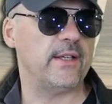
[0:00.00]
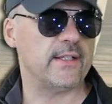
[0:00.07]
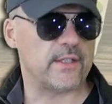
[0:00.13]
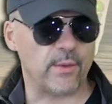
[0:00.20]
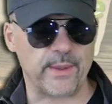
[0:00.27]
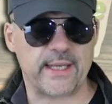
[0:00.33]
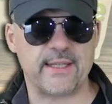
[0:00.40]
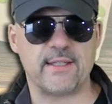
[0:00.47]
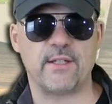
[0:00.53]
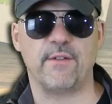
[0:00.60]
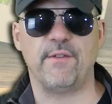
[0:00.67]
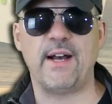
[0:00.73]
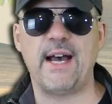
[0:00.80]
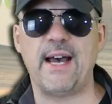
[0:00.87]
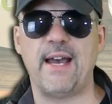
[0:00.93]
so we can
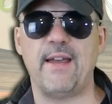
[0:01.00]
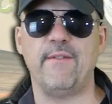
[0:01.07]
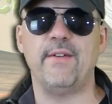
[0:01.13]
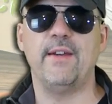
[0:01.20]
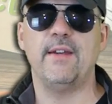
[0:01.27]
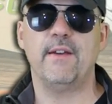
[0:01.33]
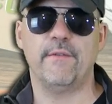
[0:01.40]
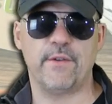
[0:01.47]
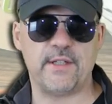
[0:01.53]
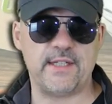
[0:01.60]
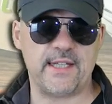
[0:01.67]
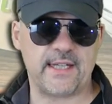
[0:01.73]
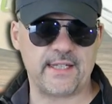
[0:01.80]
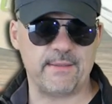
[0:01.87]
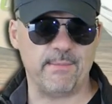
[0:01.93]
survive for
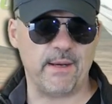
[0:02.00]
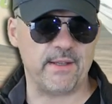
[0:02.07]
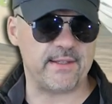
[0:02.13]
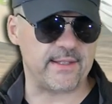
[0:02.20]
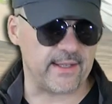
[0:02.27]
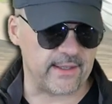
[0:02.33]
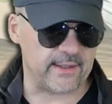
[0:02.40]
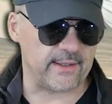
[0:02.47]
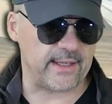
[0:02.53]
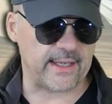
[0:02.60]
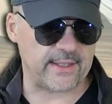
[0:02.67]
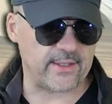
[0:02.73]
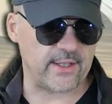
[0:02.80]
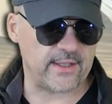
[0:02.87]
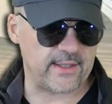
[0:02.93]
six months on
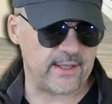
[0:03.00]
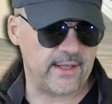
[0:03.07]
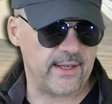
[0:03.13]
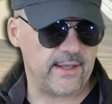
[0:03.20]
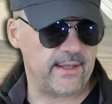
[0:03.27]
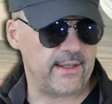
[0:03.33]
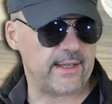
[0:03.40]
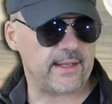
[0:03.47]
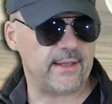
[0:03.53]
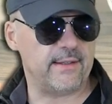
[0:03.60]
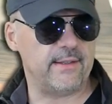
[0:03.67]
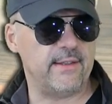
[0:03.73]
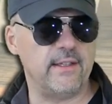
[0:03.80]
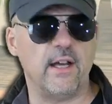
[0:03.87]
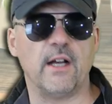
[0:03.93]
like just like a
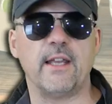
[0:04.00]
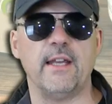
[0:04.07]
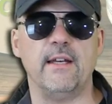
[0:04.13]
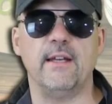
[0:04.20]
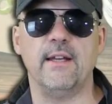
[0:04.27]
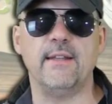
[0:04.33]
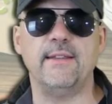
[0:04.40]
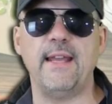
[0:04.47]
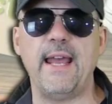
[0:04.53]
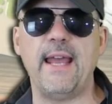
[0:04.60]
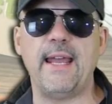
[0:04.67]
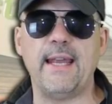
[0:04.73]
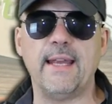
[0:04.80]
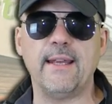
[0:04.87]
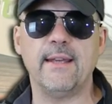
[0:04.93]
nugget a
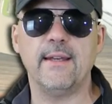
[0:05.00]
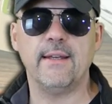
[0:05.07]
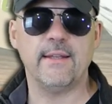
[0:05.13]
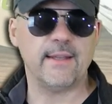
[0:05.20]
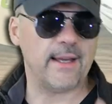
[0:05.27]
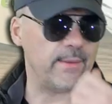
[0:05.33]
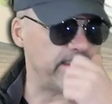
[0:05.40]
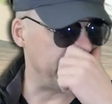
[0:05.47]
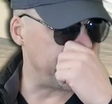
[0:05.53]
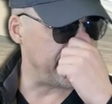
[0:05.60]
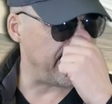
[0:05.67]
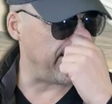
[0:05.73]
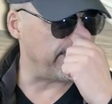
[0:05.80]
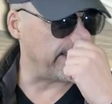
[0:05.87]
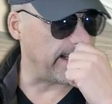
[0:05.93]
day that we
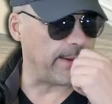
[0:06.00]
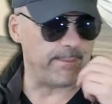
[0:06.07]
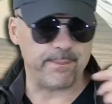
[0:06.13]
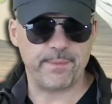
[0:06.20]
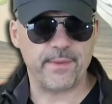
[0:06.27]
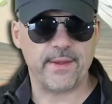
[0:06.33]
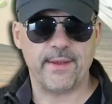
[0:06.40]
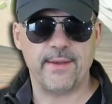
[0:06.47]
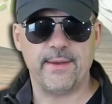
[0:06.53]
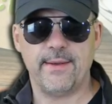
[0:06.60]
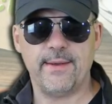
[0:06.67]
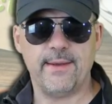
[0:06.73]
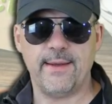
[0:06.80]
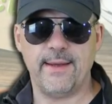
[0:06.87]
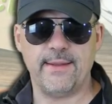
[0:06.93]
saved up.
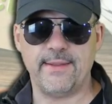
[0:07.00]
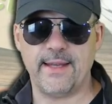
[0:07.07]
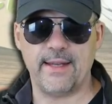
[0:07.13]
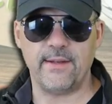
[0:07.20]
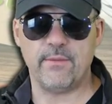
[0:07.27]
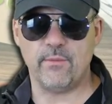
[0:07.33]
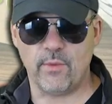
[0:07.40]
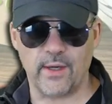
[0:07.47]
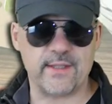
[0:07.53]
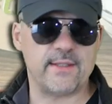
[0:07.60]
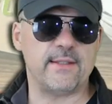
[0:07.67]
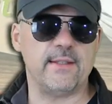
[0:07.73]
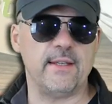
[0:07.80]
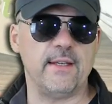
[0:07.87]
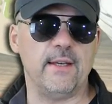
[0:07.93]
And then
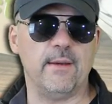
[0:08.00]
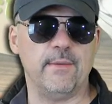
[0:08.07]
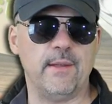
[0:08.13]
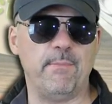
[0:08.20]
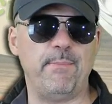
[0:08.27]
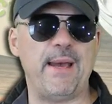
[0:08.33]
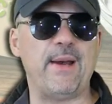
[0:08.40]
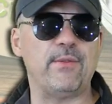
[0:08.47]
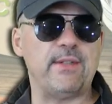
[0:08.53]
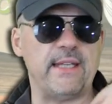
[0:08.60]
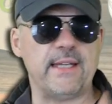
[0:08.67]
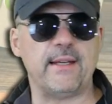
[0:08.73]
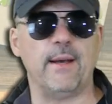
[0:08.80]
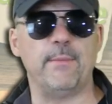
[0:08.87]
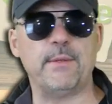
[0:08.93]
once the, uh, the
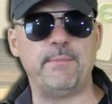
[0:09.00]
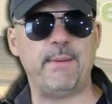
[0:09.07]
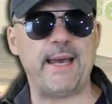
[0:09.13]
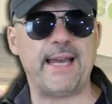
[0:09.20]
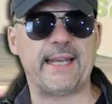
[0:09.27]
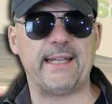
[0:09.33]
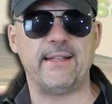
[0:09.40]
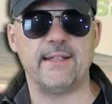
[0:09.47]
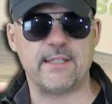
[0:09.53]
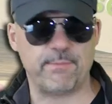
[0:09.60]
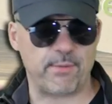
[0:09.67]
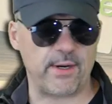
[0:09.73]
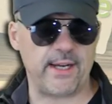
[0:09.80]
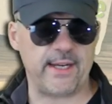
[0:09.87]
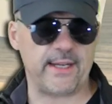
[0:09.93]
bounty comes back in the
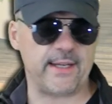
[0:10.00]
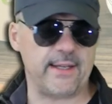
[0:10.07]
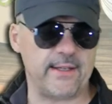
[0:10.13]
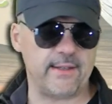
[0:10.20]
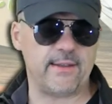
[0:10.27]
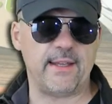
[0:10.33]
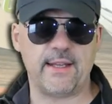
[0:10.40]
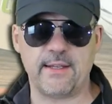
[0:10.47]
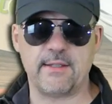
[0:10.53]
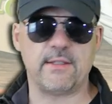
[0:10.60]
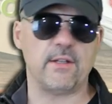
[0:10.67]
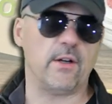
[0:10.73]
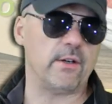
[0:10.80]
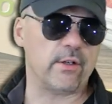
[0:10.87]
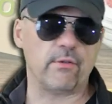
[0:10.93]
spring and things
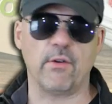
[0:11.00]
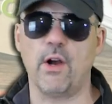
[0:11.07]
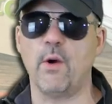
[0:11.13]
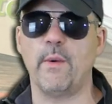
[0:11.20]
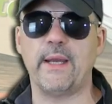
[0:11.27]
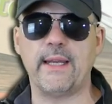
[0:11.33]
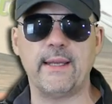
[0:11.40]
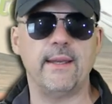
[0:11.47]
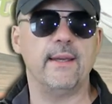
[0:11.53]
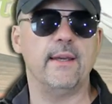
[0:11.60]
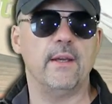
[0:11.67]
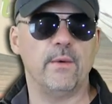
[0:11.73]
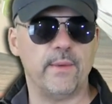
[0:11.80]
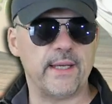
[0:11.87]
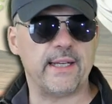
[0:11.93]
start growing,
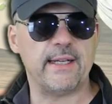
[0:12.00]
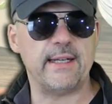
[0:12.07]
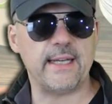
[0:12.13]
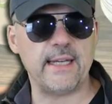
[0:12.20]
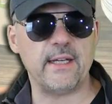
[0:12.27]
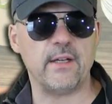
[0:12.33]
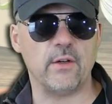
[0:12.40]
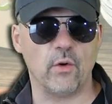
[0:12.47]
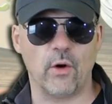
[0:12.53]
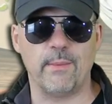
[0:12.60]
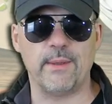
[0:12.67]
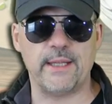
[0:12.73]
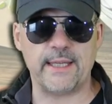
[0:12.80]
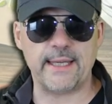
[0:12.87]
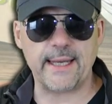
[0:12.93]
we can eat
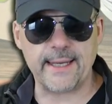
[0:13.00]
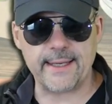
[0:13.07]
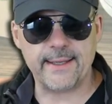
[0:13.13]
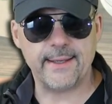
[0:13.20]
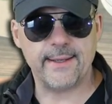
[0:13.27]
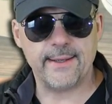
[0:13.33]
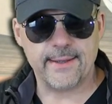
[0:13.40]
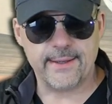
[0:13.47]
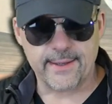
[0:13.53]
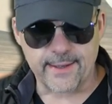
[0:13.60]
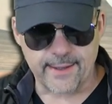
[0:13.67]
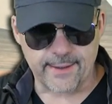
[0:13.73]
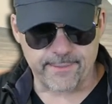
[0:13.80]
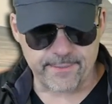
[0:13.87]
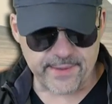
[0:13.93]
normally again.
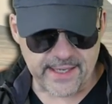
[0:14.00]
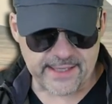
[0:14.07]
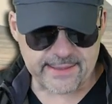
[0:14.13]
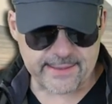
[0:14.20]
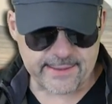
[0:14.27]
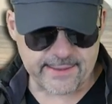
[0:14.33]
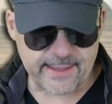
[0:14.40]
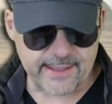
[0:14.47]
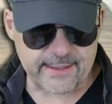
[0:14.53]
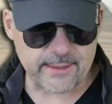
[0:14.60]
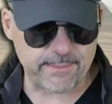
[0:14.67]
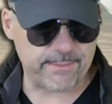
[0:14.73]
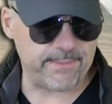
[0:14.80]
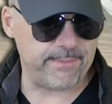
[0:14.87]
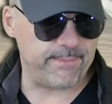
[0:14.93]
Um, that's that's
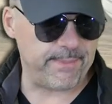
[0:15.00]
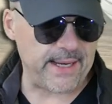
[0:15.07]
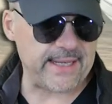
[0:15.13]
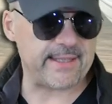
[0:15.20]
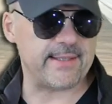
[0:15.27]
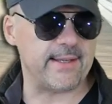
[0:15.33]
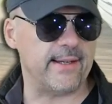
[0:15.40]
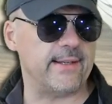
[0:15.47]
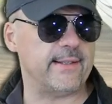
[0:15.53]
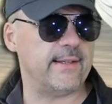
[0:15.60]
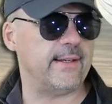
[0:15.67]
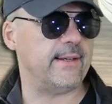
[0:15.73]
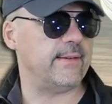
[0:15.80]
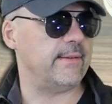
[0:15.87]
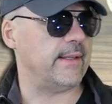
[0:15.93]
based on
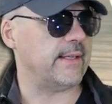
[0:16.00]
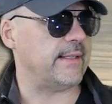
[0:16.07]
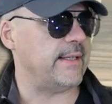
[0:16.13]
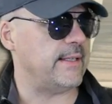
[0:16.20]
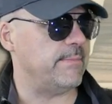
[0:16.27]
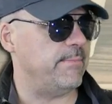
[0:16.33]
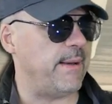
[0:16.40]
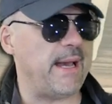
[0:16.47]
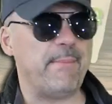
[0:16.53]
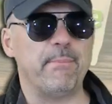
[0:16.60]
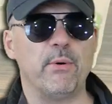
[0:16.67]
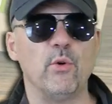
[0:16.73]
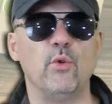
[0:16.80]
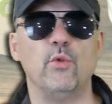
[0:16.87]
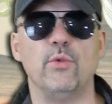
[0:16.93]
uh, like these
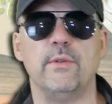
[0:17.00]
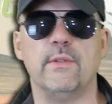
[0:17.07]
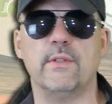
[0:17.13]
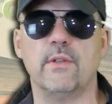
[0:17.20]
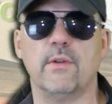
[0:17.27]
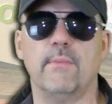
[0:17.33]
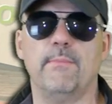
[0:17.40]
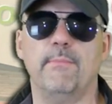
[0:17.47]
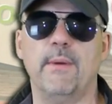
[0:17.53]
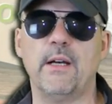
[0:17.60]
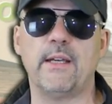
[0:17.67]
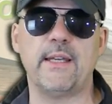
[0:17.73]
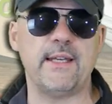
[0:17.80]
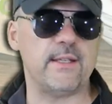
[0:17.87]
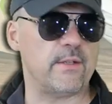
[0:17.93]
baboons or
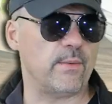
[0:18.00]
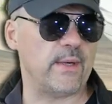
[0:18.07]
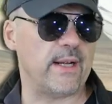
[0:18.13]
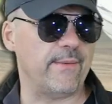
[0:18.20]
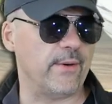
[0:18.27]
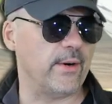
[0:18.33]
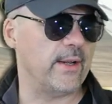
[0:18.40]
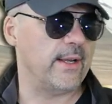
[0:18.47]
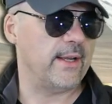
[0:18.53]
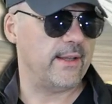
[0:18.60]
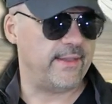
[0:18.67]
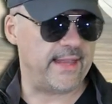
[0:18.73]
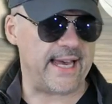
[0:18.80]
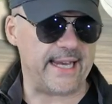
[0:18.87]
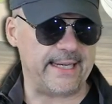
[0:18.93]
monkeys or whatever
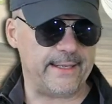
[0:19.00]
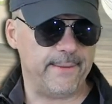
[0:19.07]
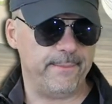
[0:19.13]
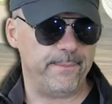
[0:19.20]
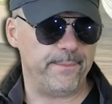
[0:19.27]
that